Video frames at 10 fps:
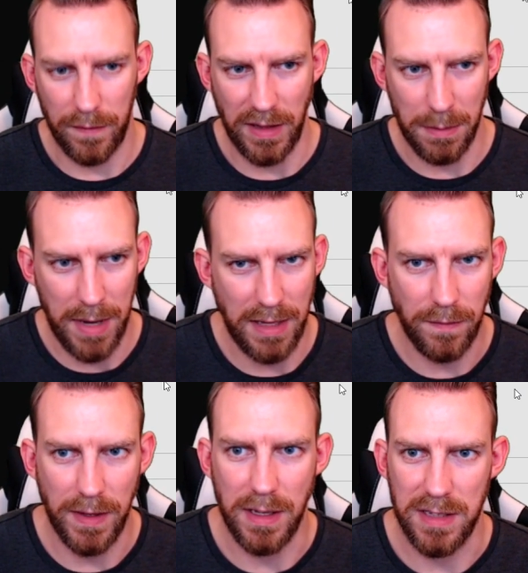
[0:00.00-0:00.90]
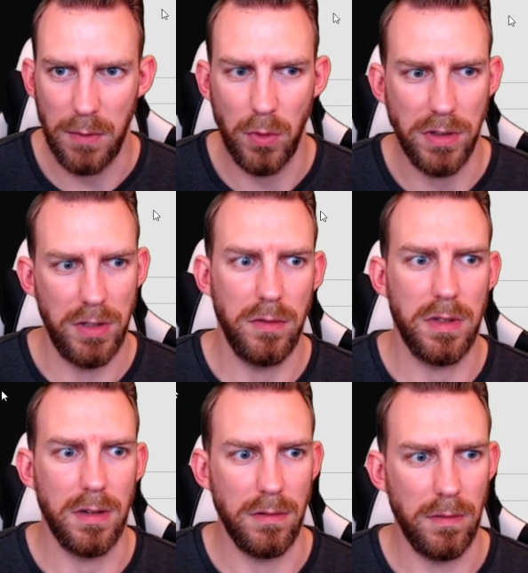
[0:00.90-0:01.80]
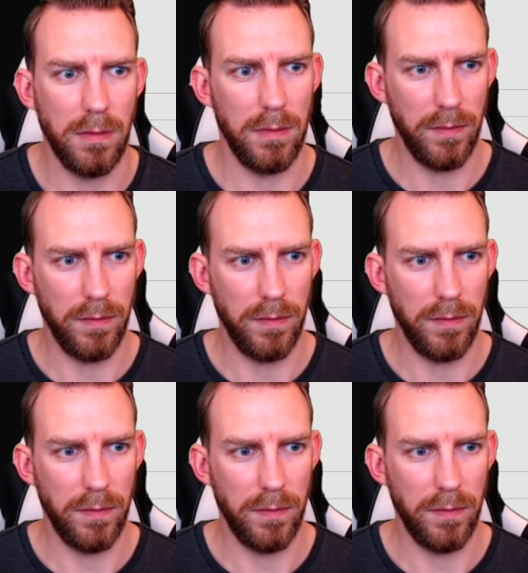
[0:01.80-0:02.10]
think the main thing is they want you to